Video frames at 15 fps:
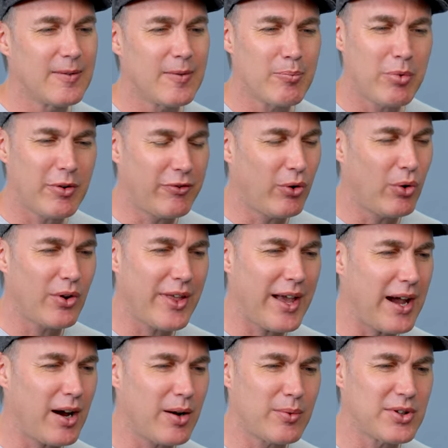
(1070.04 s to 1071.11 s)
Before
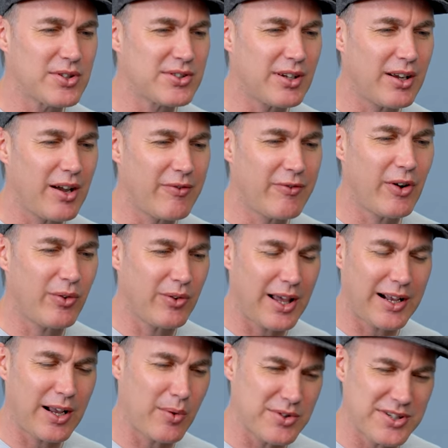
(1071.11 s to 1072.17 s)
that, I felt
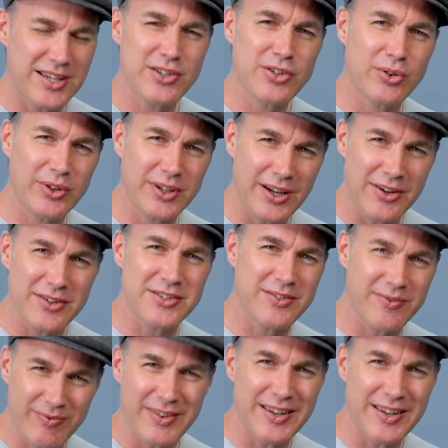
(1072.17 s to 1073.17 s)
like I was into it and I was,